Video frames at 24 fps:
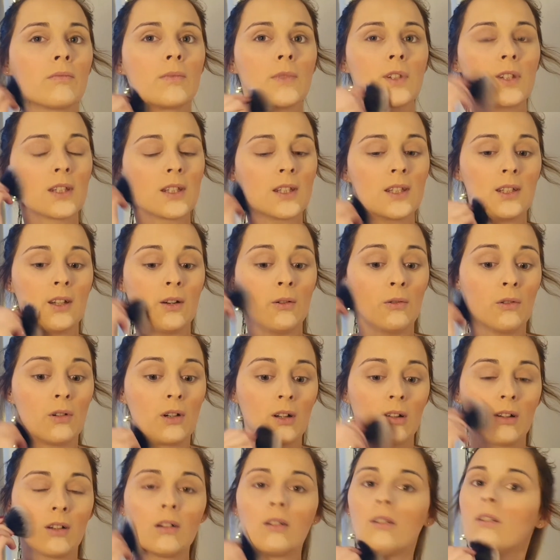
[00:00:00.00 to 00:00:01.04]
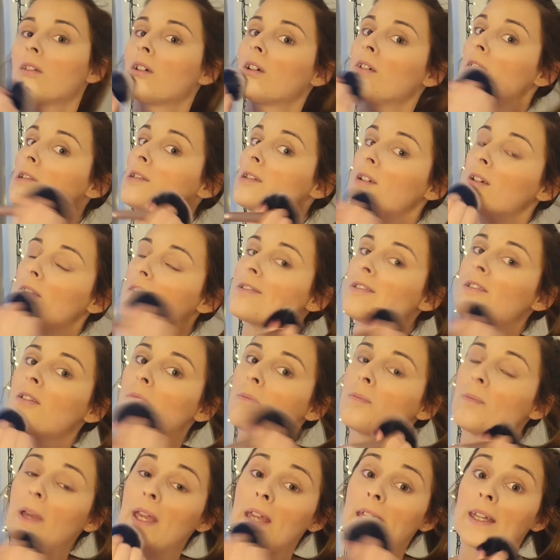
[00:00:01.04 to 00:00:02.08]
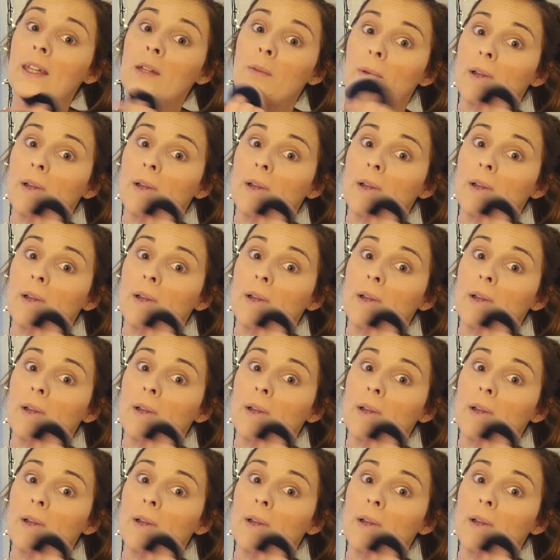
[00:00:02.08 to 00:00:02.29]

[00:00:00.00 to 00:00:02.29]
silk baking